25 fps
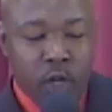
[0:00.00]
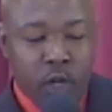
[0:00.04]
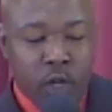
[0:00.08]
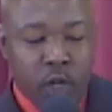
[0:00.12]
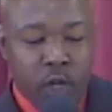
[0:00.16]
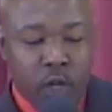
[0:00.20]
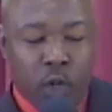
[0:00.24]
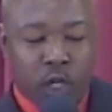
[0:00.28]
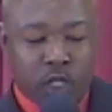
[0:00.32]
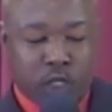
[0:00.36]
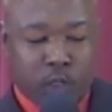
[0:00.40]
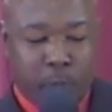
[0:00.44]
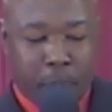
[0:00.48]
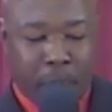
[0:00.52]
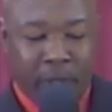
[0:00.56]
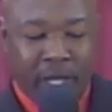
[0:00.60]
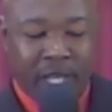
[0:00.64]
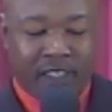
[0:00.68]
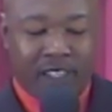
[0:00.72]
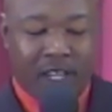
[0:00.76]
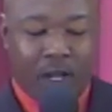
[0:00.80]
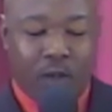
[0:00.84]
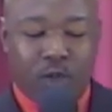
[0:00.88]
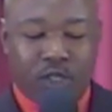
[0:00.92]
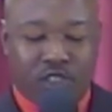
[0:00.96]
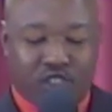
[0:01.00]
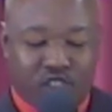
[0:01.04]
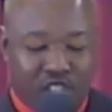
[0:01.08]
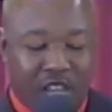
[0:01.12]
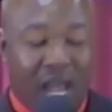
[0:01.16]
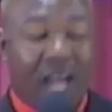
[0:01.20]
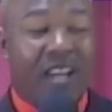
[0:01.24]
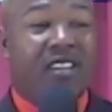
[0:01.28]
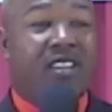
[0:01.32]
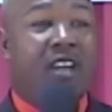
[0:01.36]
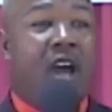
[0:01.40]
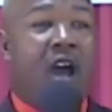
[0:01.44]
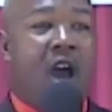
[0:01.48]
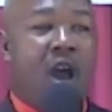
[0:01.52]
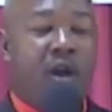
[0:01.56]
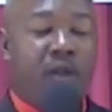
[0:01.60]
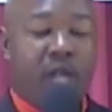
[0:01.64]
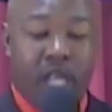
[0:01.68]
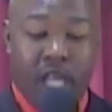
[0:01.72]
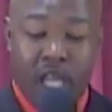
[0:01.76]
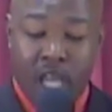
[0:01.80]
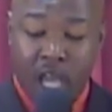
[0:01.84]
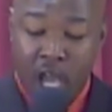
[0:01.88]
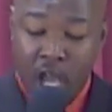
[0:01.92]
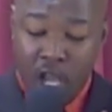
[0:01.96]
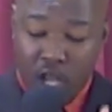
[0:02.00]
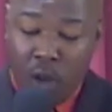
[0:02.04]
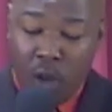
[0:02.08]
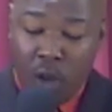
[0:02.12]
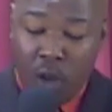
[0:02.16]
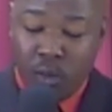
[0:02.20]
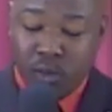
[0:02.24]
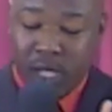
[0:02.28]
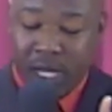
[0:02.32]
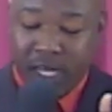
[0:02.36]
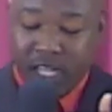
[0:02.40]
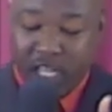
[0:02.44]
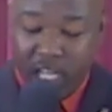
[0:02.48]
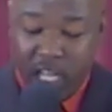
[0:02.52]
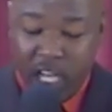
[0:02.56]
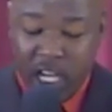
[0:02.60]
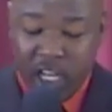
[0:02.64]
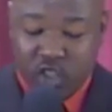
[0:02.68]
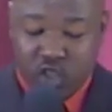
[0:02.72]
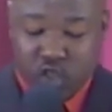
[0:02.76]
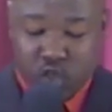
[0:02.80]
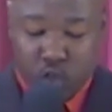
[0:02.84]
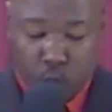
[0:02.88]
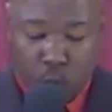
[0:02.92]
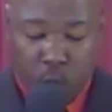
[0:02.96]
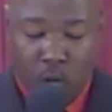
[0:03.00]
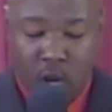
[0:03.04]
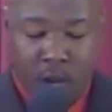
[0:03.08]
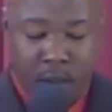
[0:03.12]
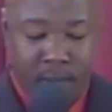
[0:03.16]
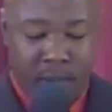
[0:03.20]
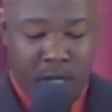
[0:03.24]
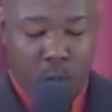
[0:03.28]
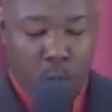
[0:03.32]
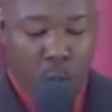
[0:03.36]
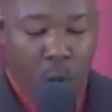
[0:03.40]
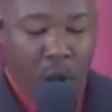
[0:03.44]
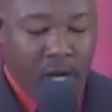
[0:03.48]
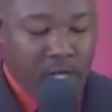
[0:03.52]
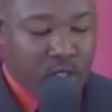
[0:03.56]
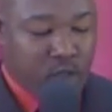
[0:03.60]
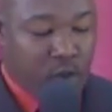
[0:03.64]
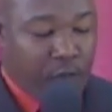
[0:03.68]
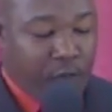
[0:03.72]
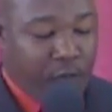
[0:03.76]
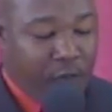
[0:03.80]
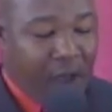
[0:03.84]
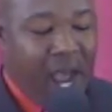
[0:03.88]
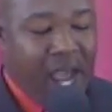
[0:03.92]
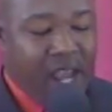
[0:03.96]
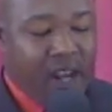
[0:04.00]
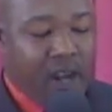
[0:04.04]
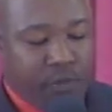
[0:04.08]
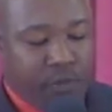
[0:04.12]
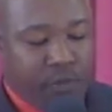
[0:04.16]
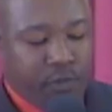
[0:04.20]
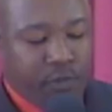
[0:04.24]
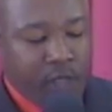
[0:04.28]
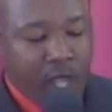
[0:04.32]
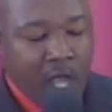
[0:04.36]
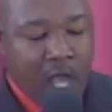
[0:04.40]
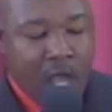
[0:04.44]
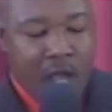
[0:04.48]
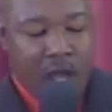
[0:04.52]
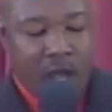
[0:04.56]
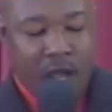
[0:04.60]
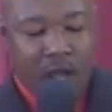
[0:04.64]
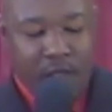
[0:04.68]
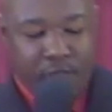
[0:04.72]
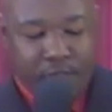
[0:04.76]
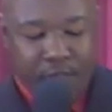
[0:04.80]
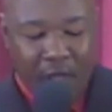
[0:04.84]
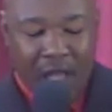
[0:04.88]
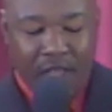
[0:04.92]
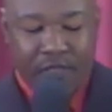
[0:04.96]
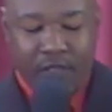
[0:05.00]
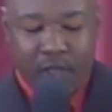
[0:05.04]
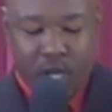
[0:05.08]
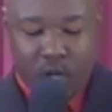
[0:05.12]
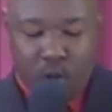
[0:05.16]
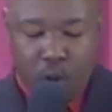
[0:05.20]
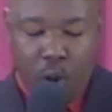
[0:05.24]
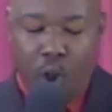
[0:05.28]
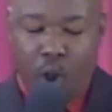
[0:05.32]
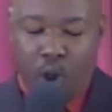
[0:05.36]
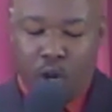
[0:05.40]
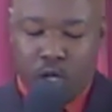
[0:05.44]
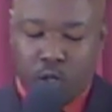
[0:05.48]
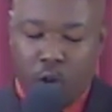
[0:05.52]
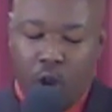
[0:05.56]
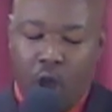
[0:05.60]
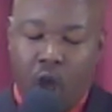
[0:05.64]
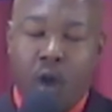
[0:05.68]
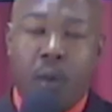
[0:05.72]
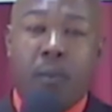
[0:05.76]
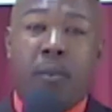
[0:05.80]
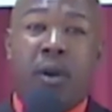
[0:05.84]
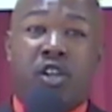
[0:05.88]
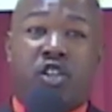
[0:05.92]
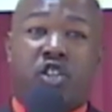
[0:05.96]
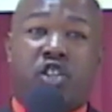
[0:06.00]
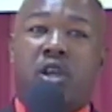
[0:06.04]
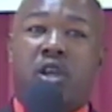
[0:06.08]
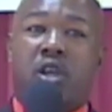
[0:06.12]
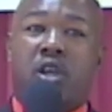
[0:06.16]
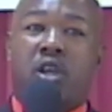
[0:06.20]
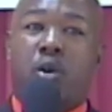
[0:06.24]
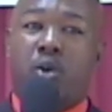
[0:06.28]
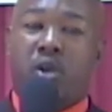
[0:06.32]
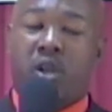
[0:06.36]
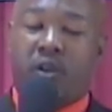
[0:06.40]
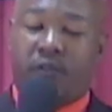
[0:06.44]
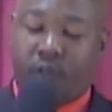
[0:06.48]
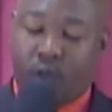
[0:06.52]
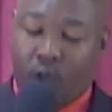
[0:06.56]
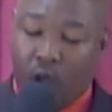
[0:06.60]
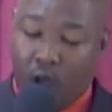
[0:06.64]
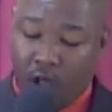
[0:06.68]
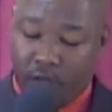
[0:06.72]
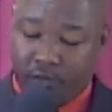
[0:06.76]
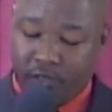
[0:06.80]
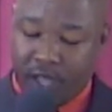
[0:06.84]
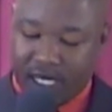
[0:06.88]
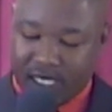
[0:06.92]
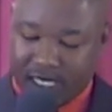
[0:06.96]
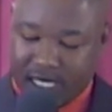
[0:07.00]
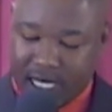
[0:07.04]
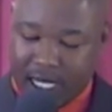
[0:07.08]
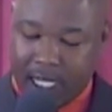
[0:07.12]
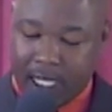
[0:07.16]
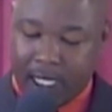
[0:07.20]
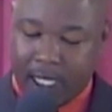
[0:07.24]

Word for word: It was Peter who sat down. He counted each squirm in one to find out uh, that they caught, how much they would have caught that day.